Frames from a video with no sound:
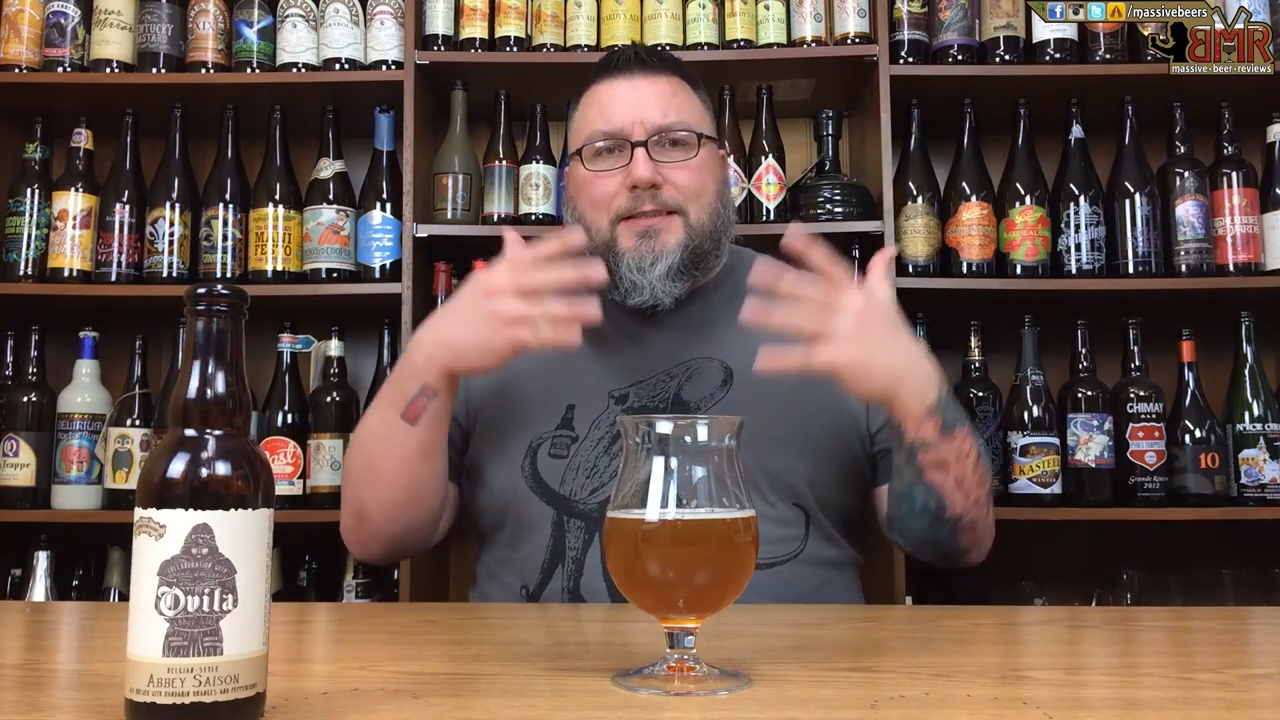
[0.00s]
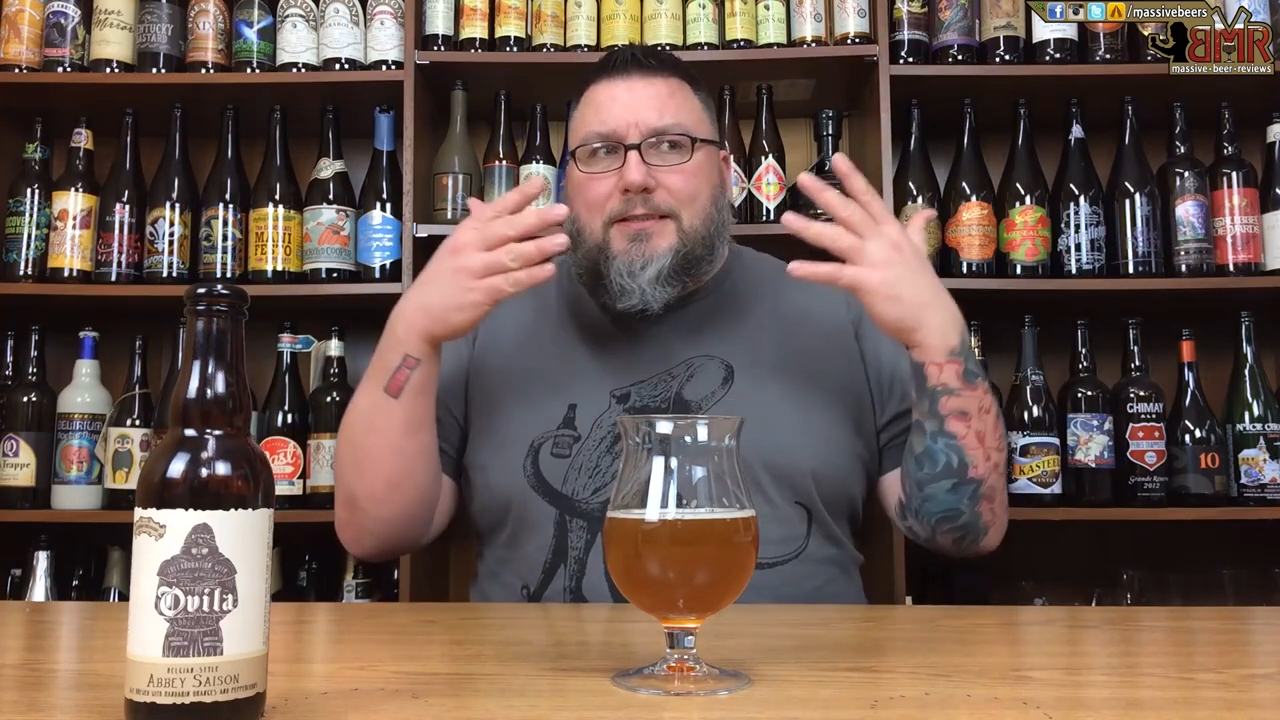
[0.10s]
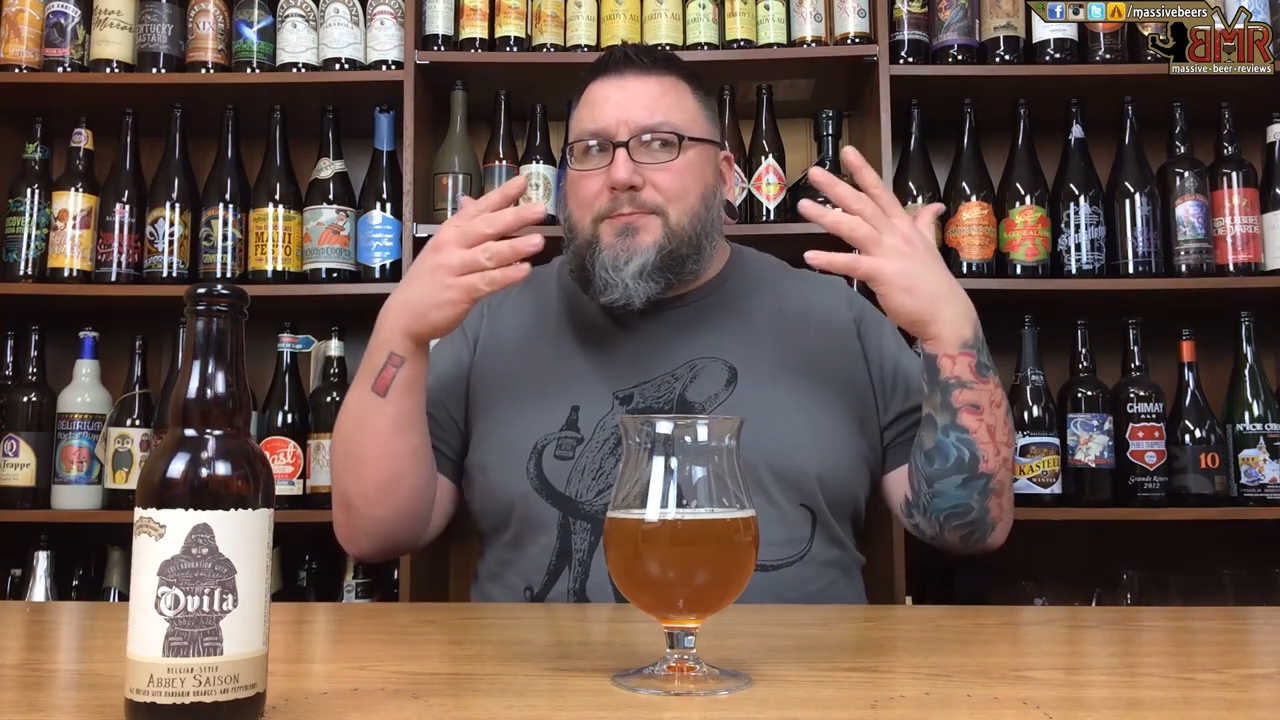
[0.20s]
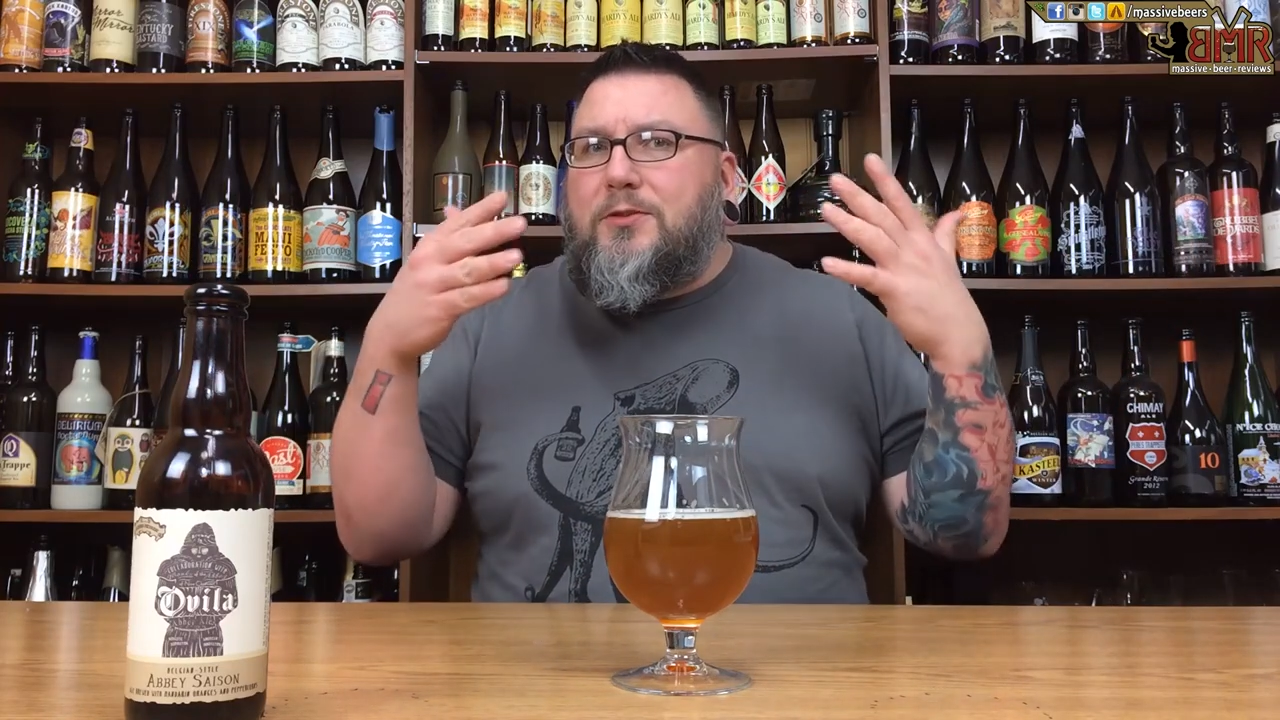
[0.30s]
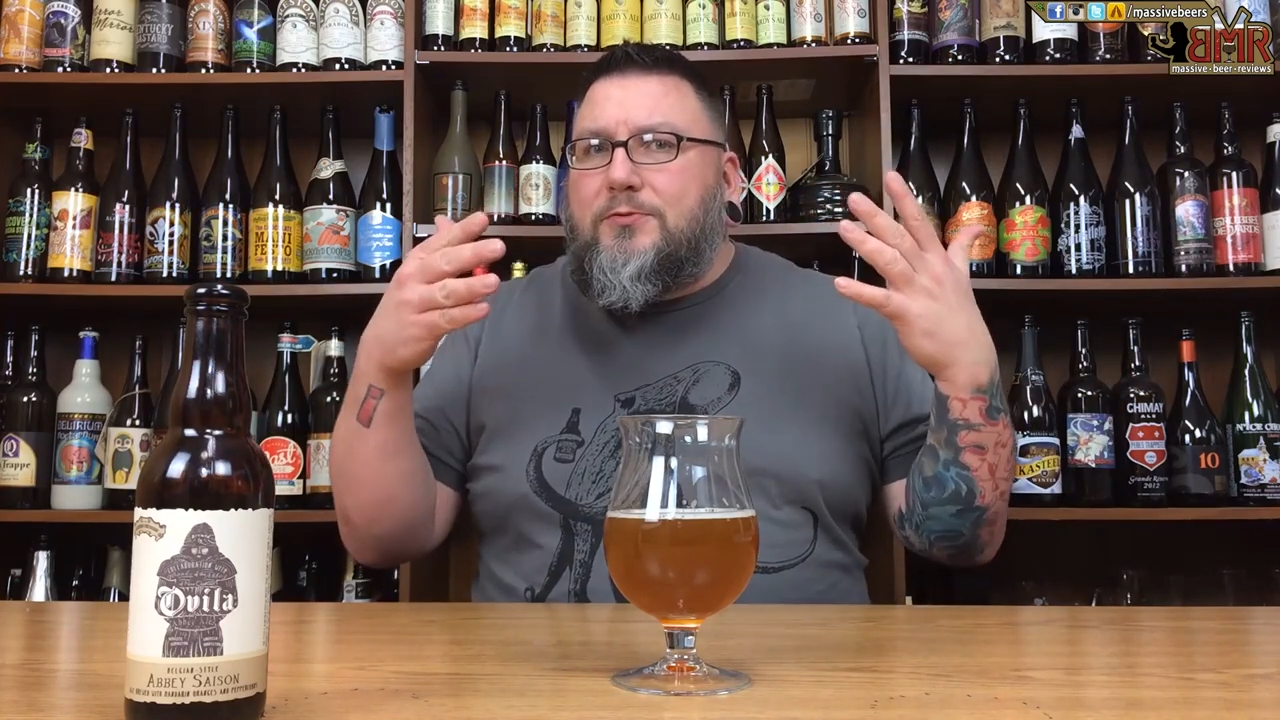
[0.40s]

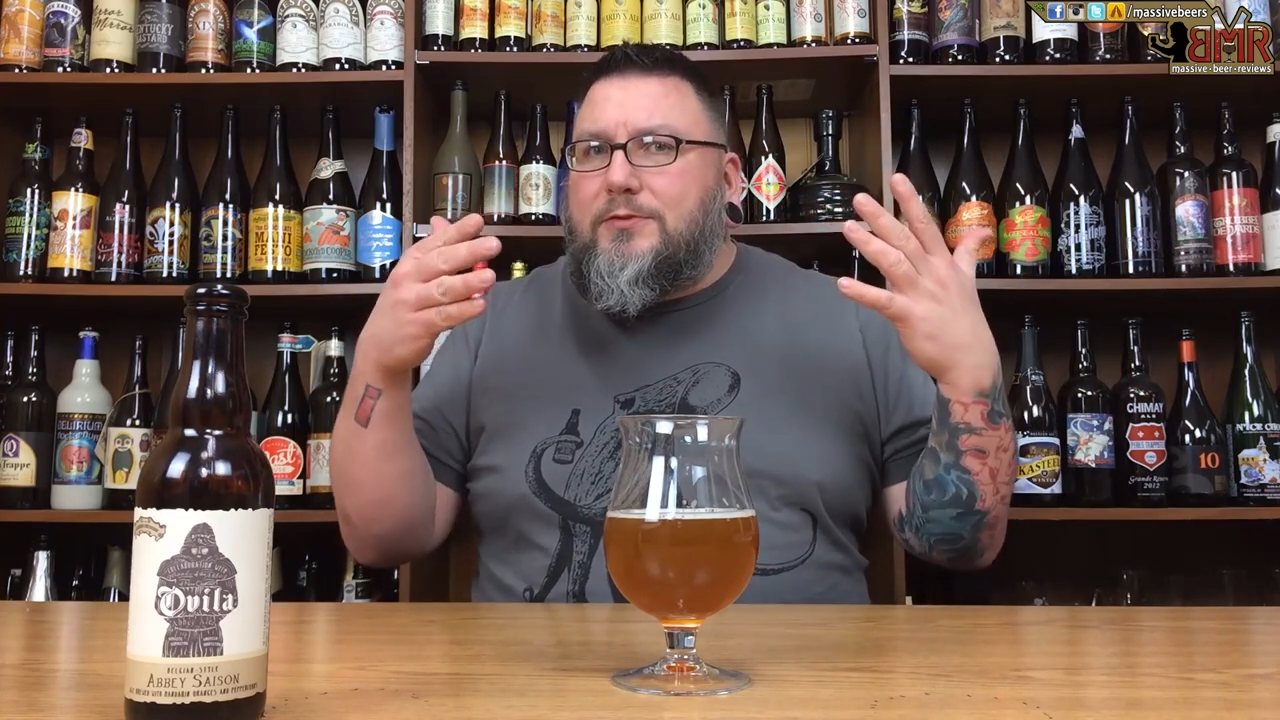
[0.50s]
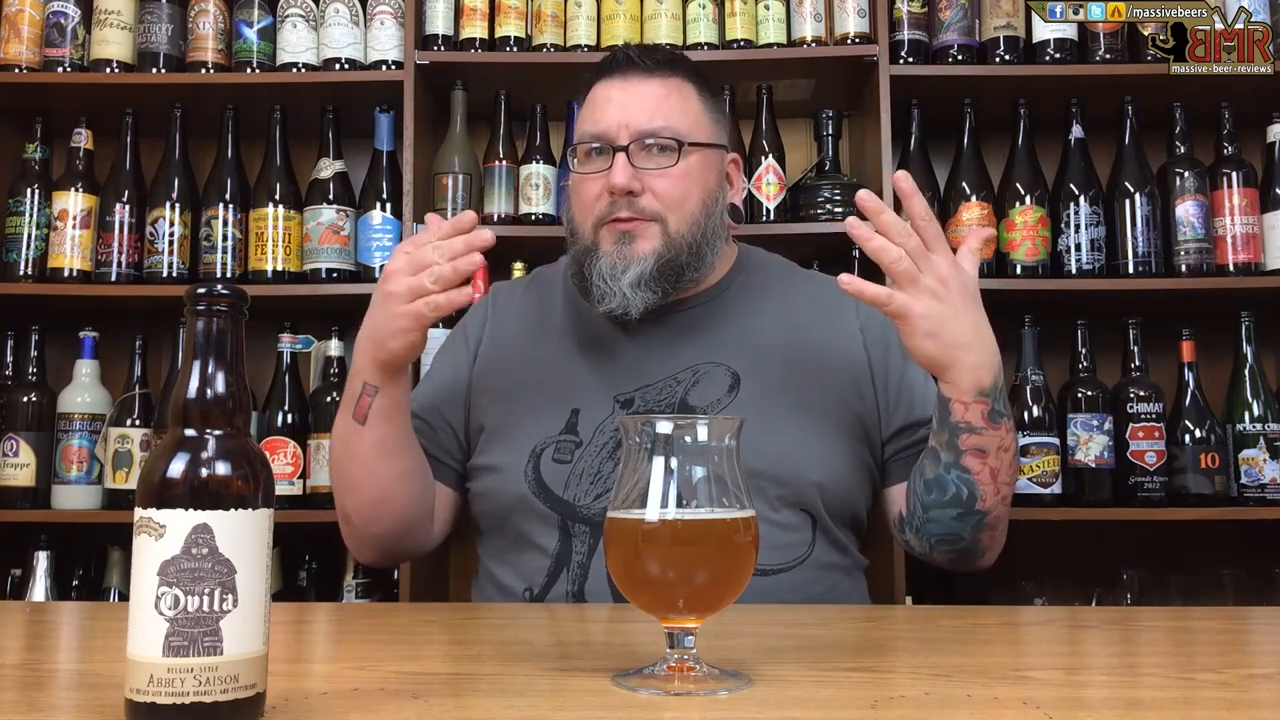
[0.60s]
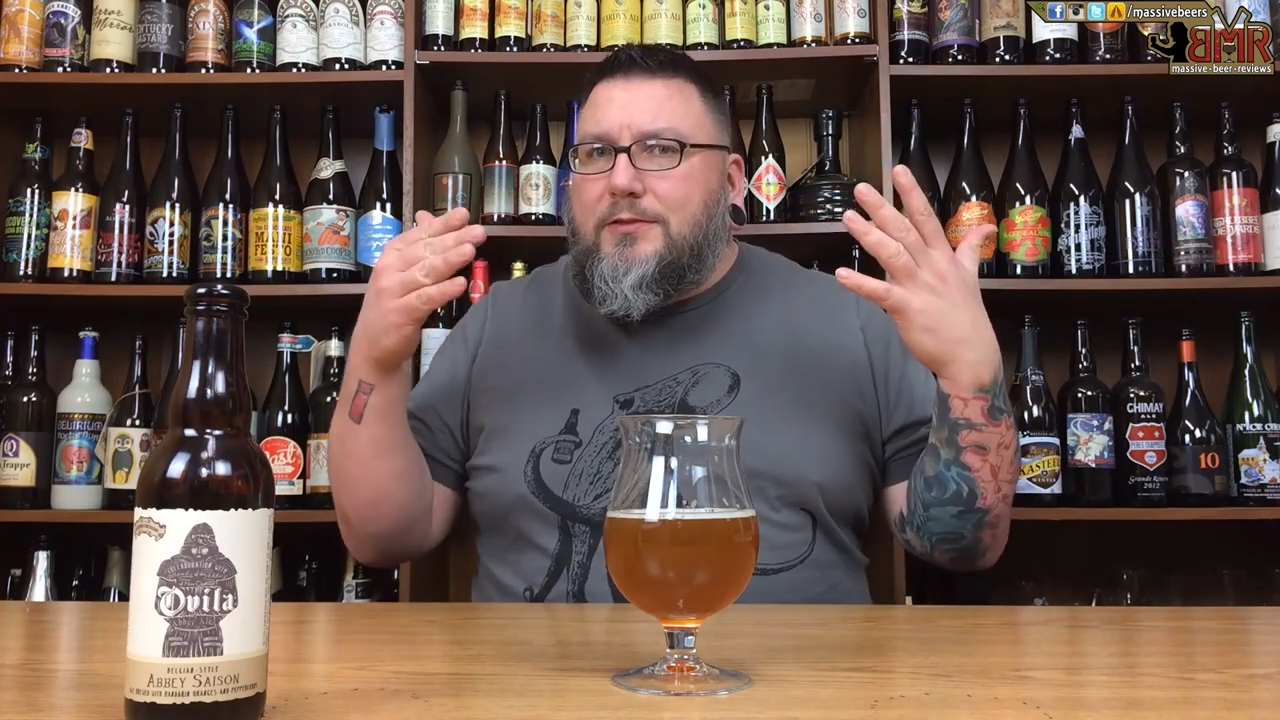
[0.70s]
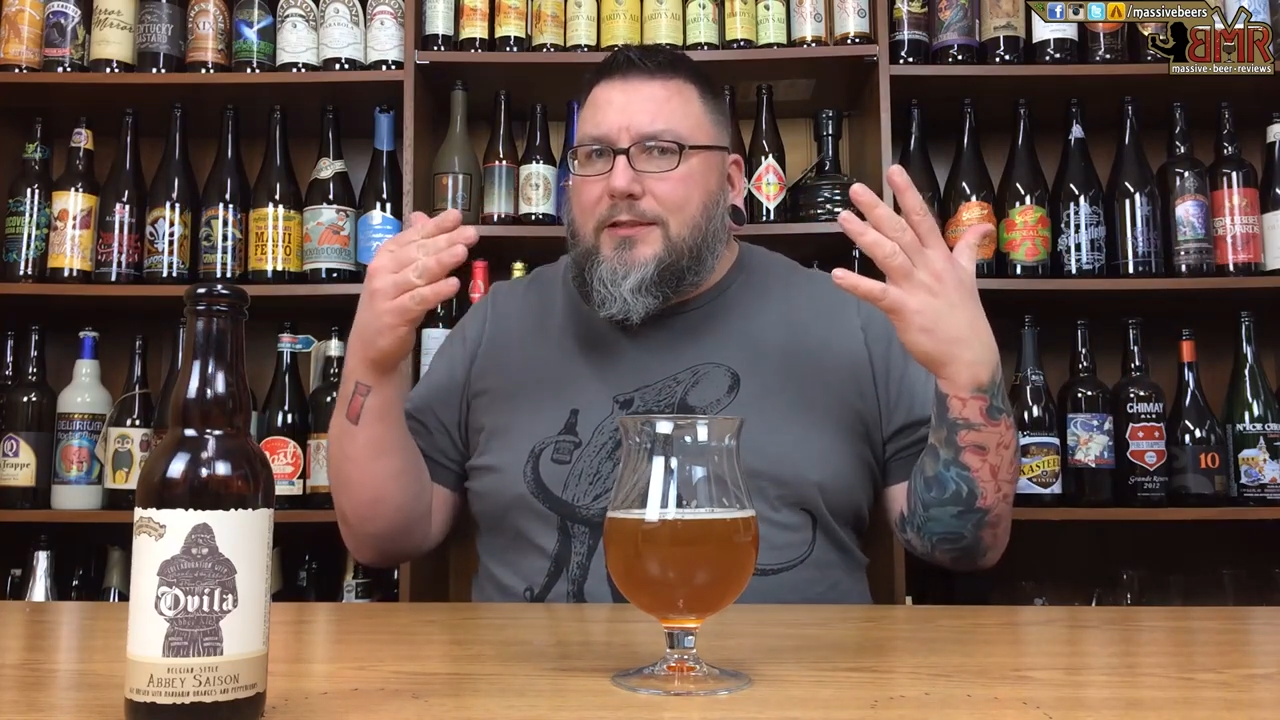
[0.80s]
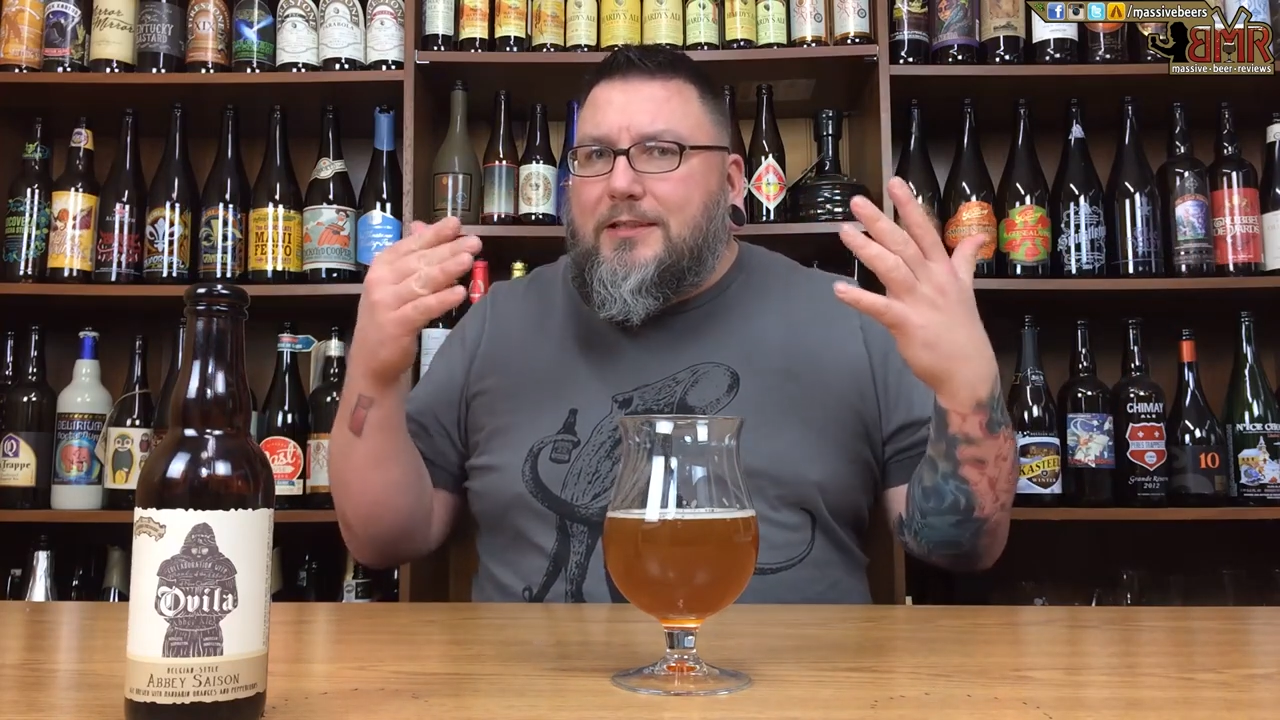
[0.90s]
She
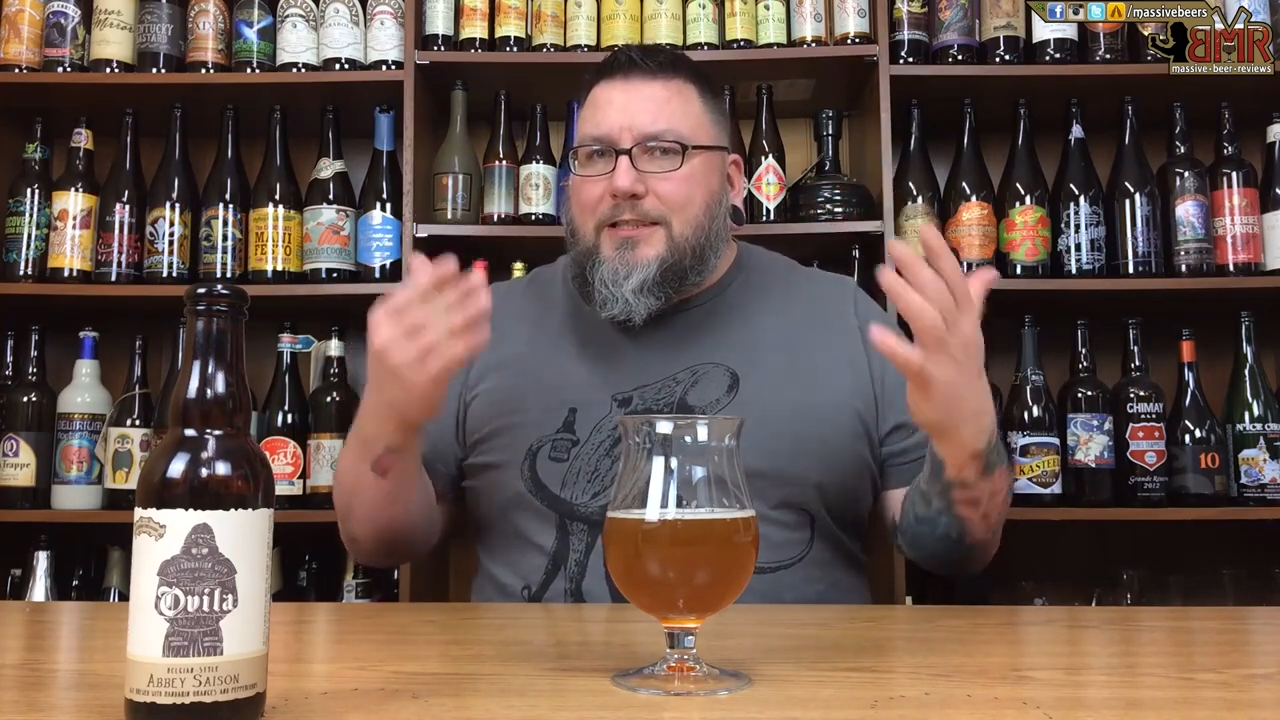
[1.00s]
smells